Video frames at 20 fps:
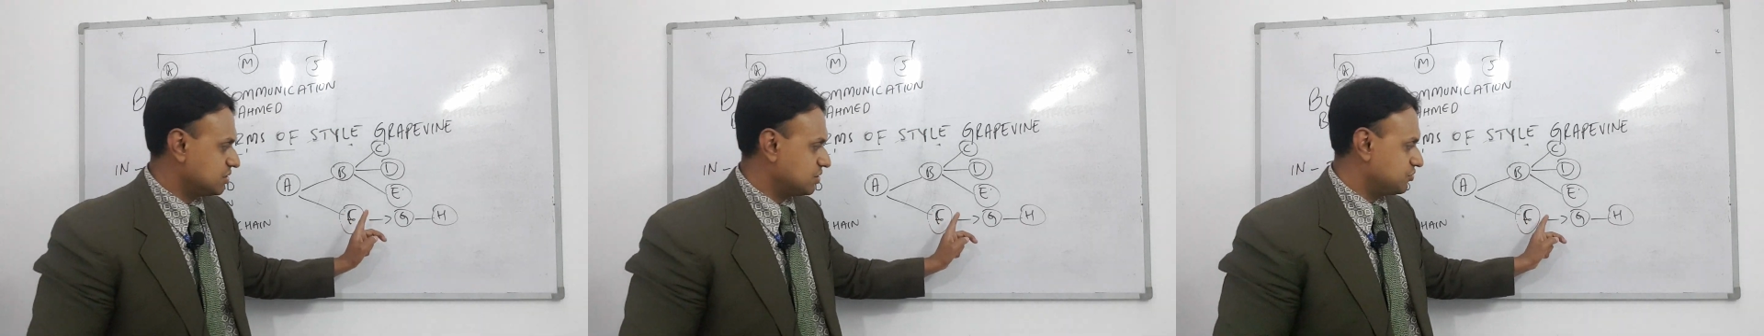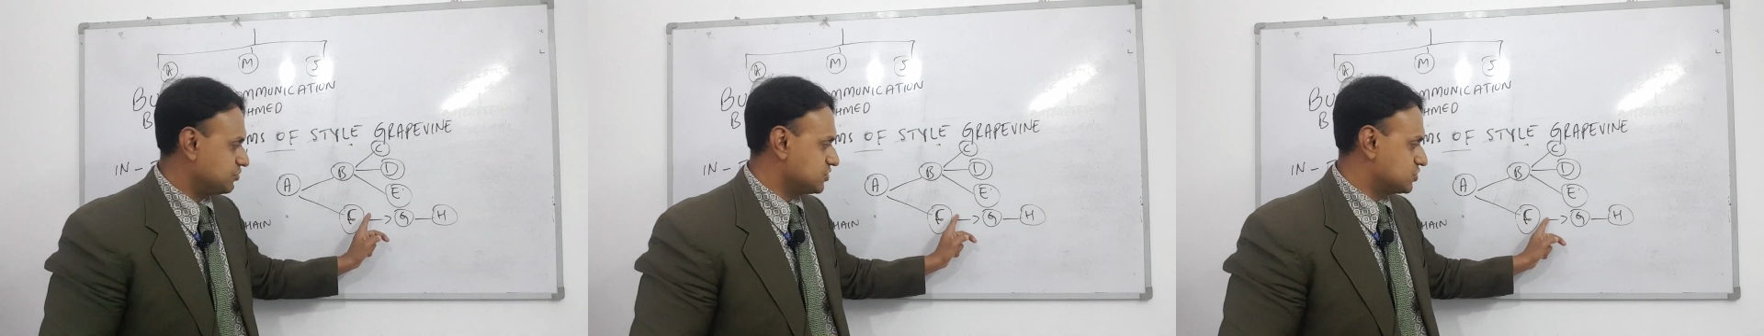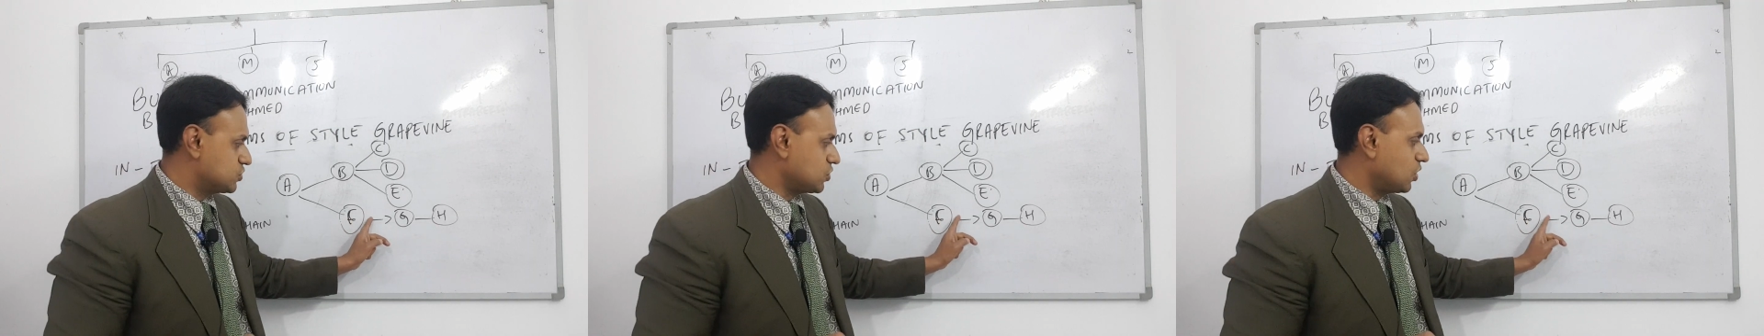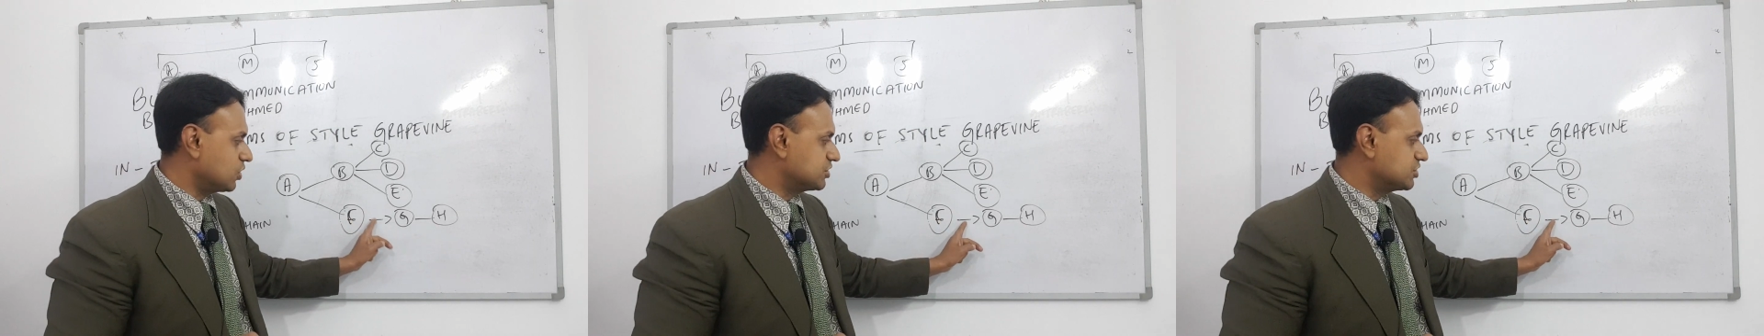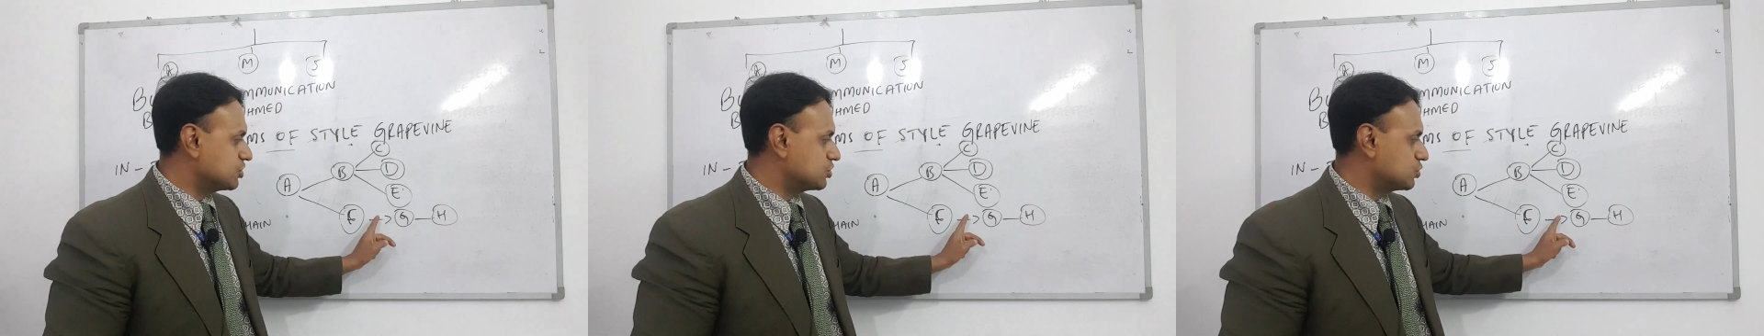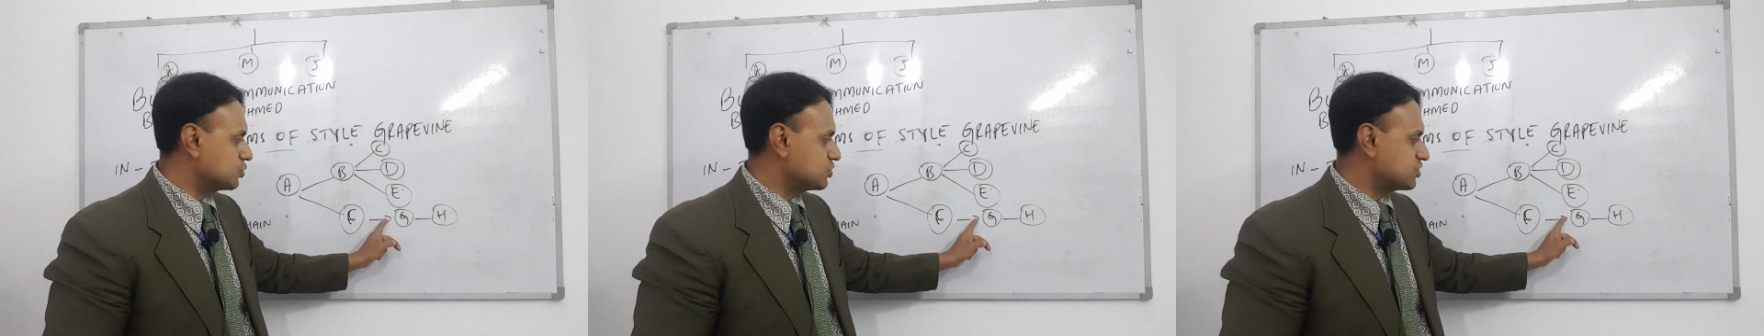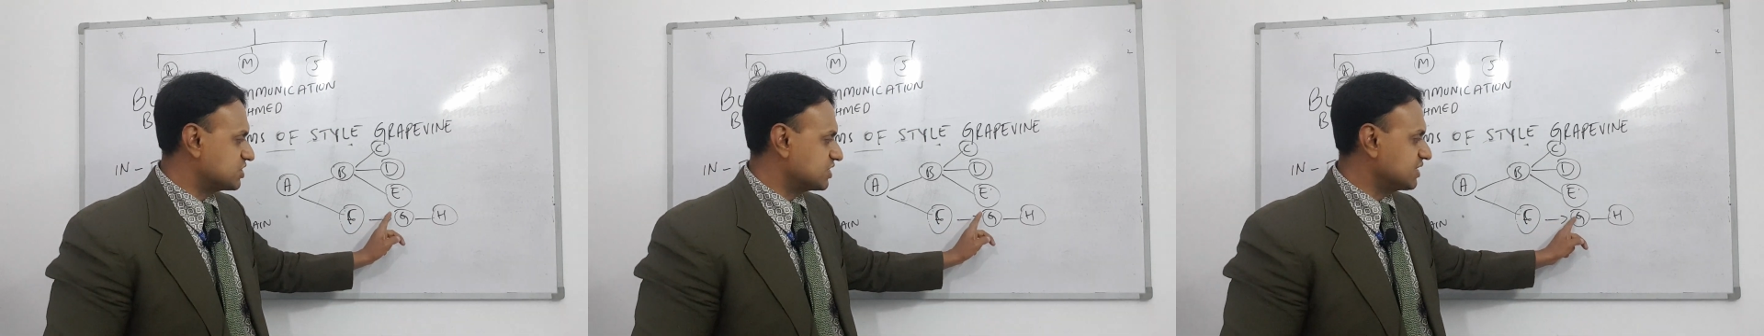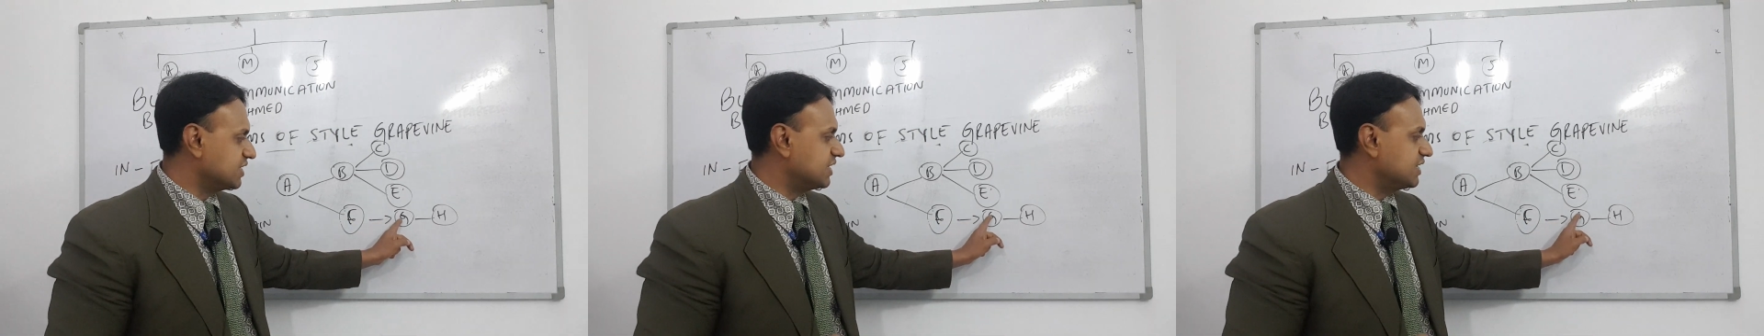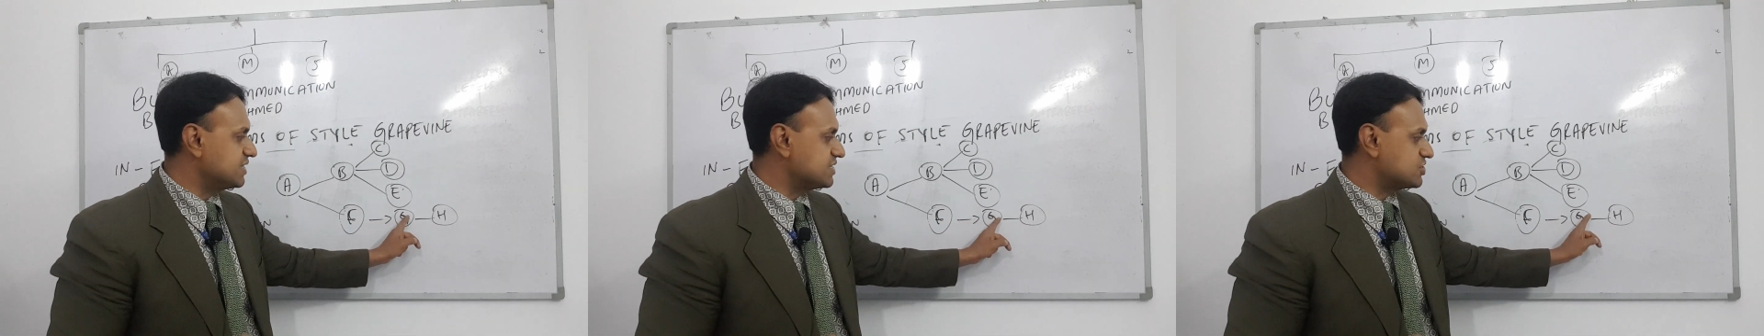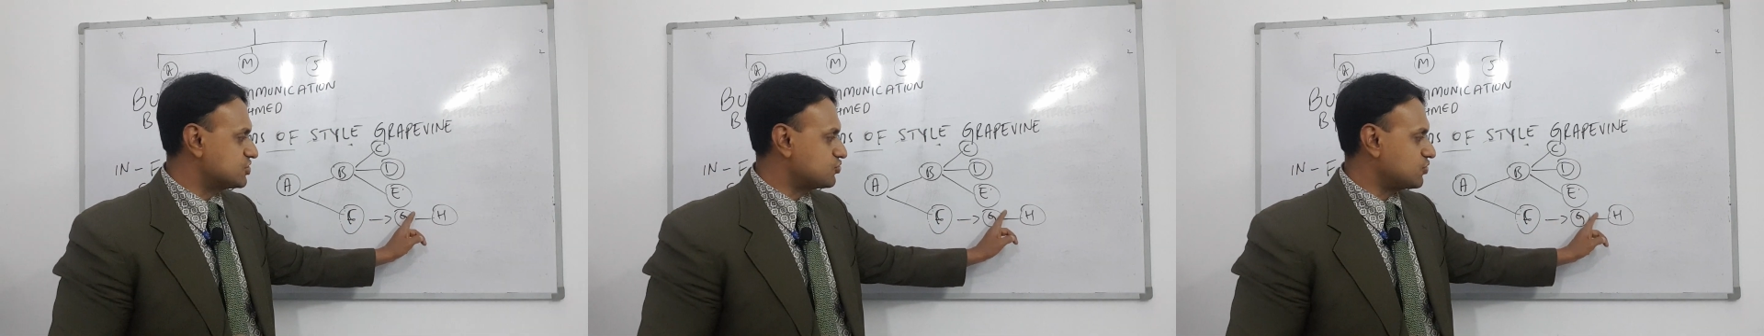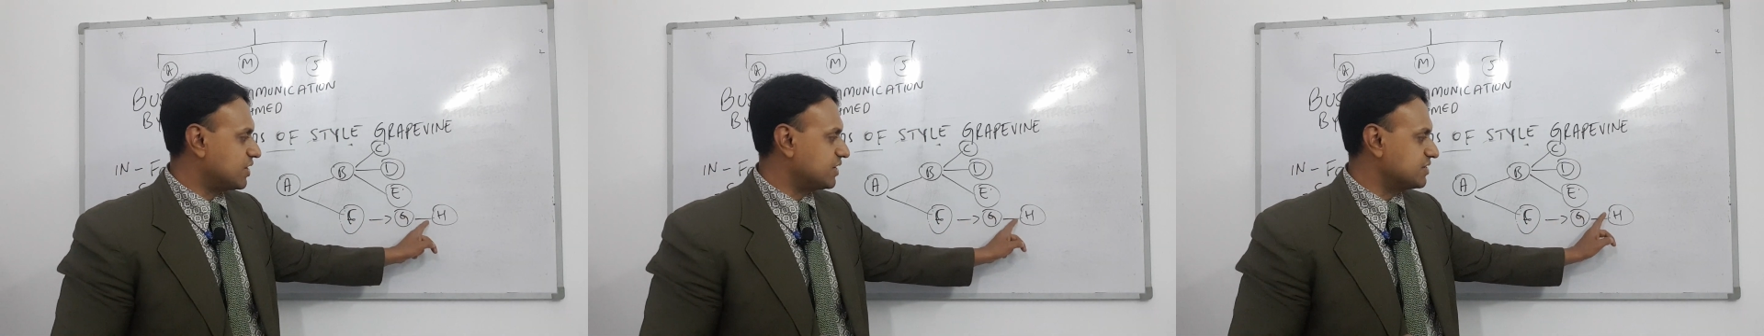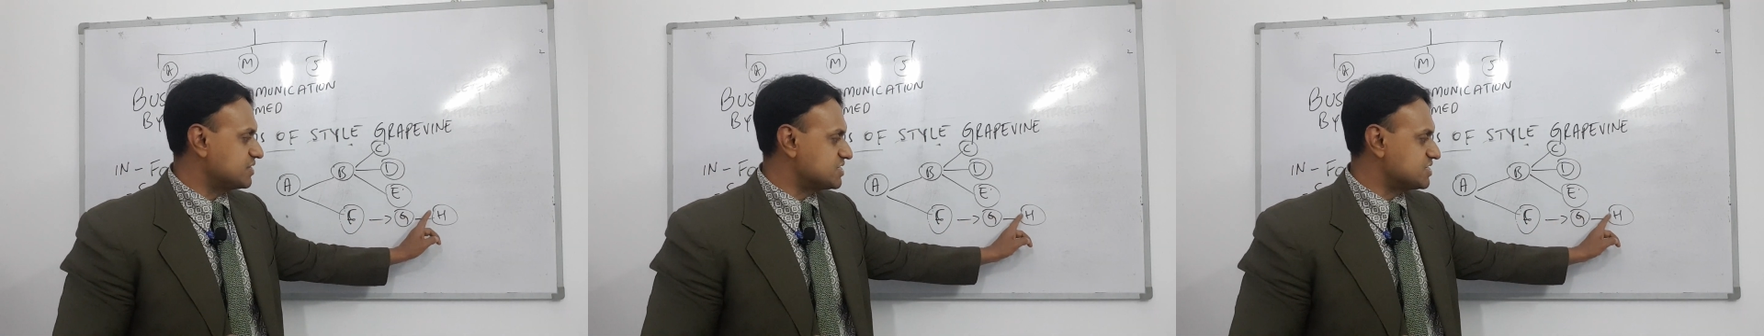resorted to single strand